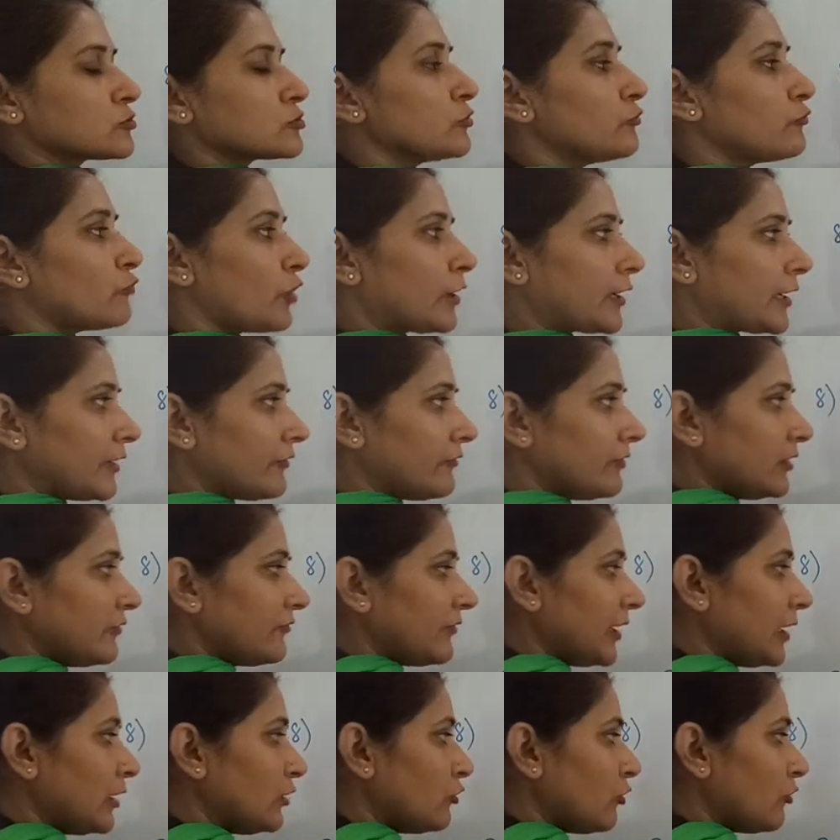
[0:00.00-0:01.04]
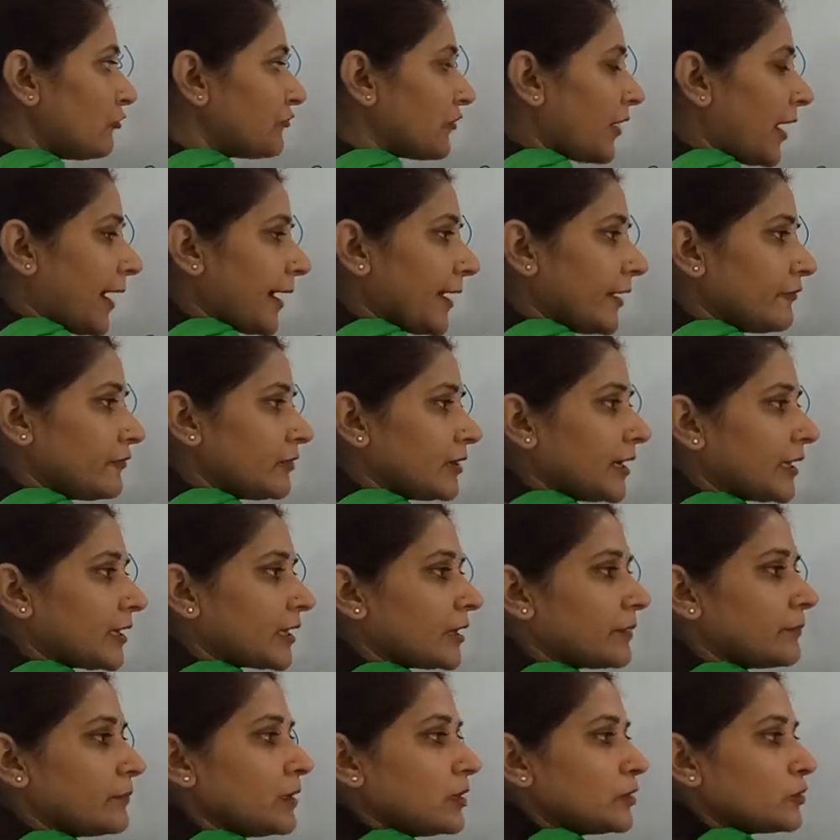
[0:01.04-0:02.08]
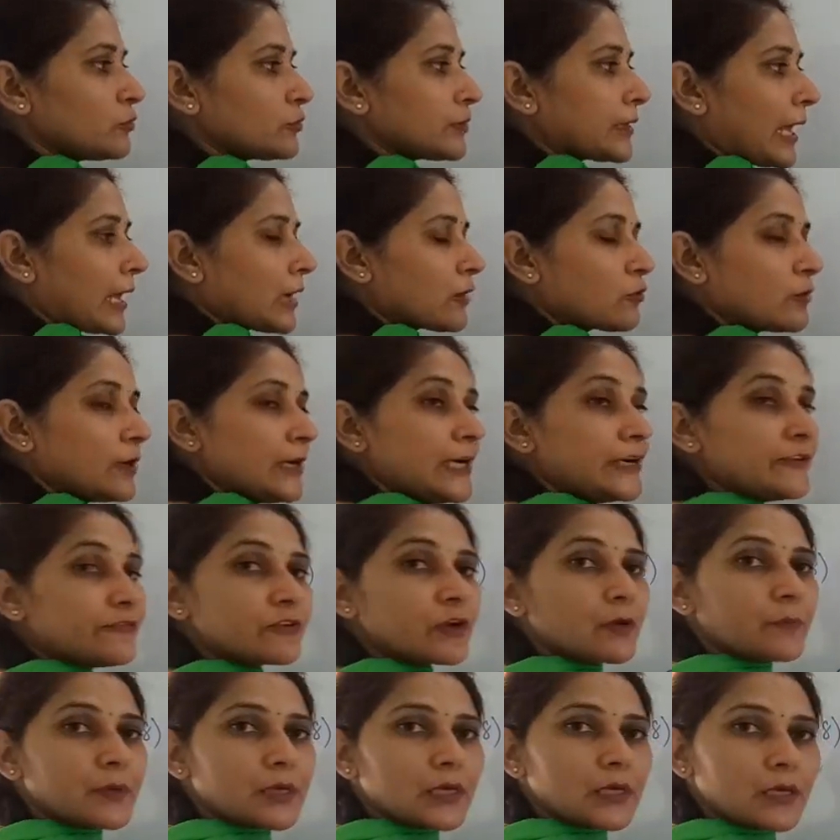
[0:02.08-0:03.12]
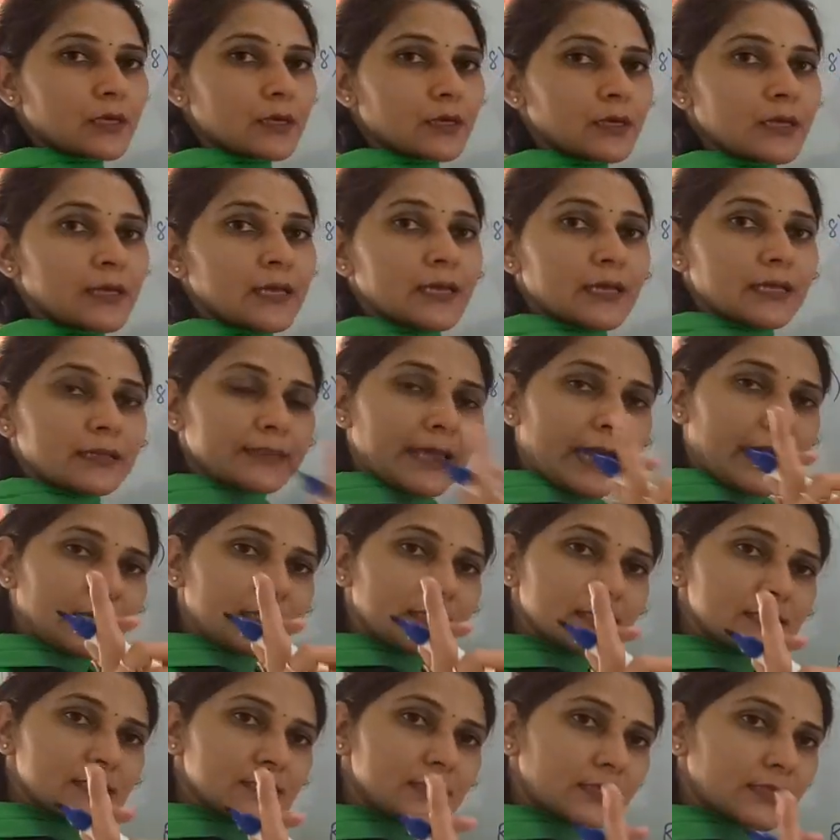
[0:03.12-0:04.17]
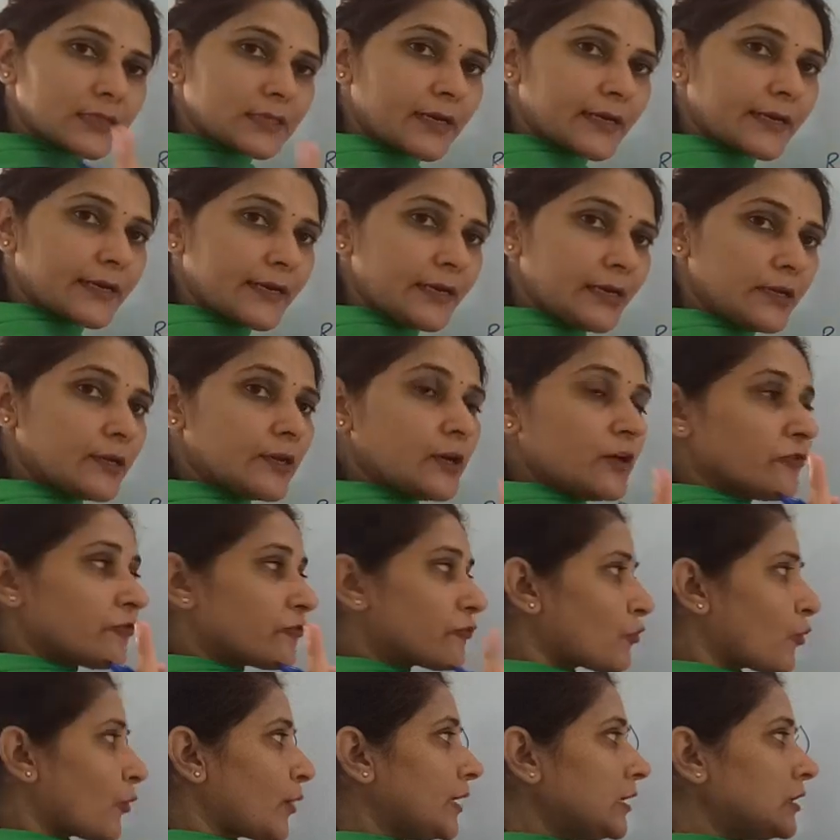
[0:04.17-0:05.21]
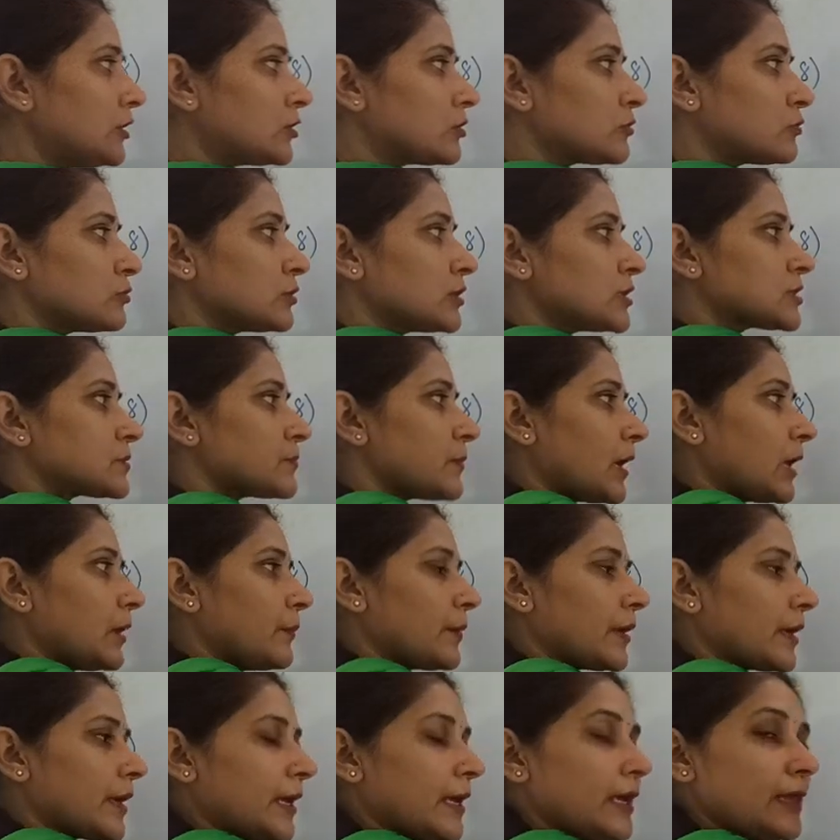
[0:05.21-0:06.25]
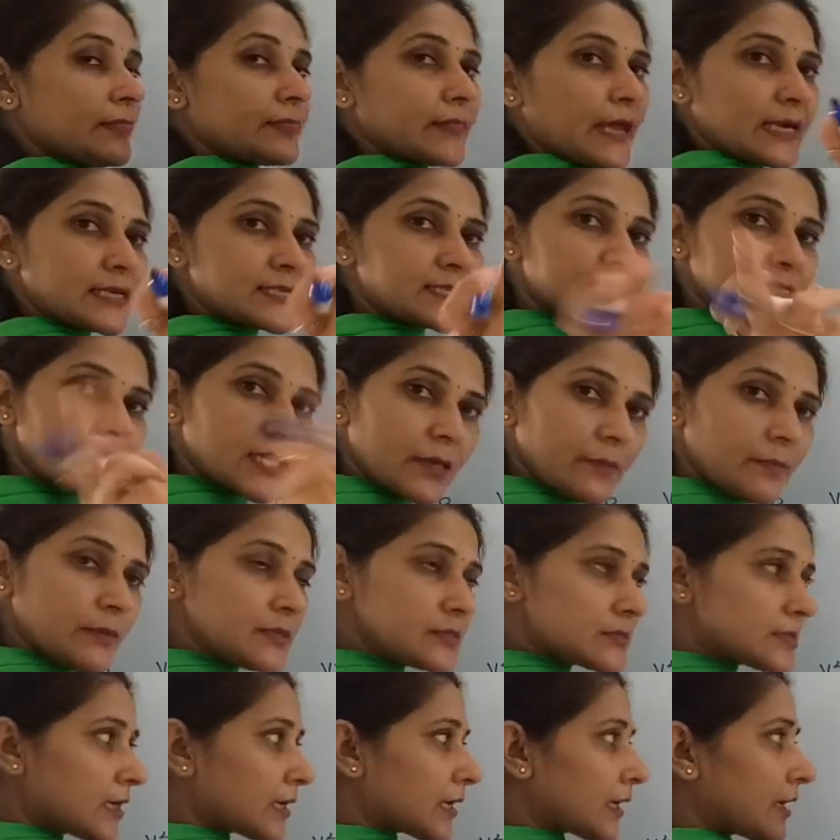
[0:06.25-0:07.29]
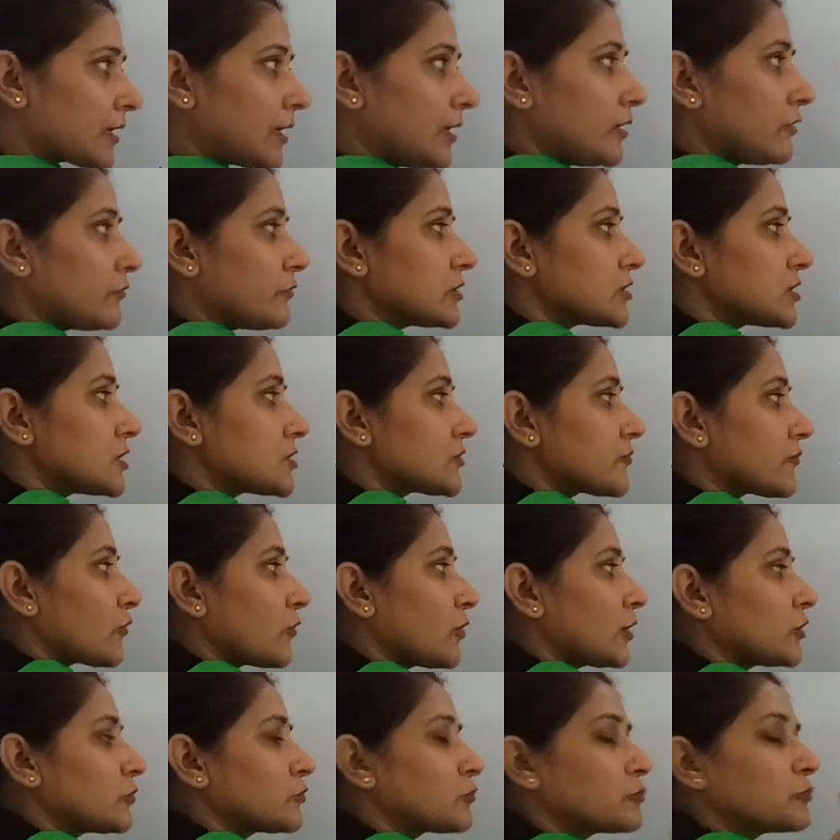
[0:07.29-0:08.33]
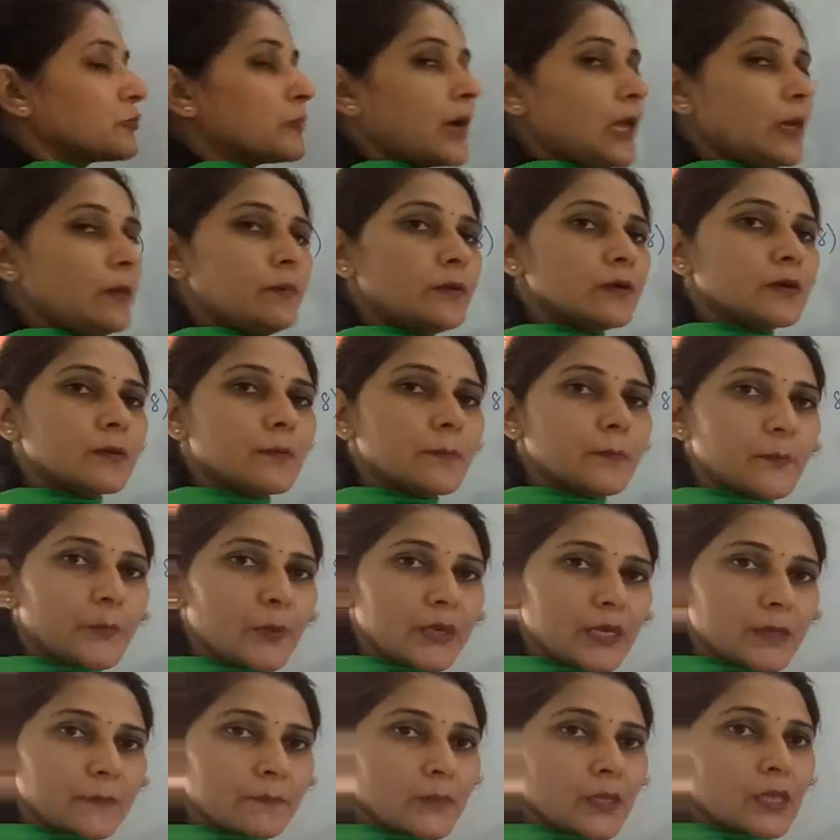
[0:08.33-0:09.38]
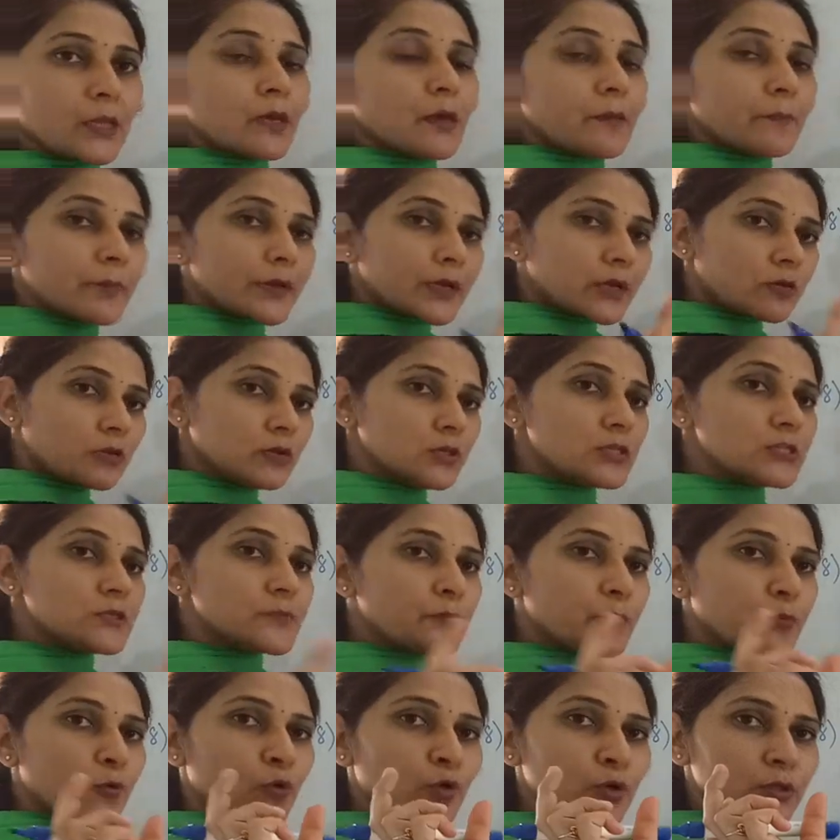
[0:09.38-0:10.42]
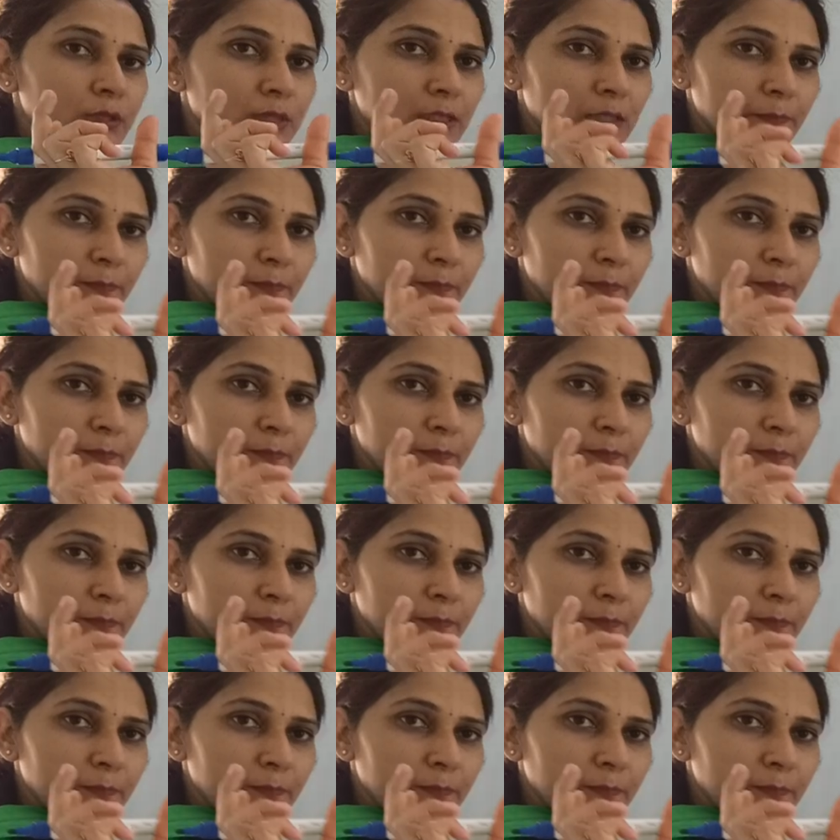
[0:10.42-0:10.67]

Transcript: So whatever value of I we are able to calculate from here, that is the current flowing through this bulb A, that same is the current which is flowing through bulb B, because both the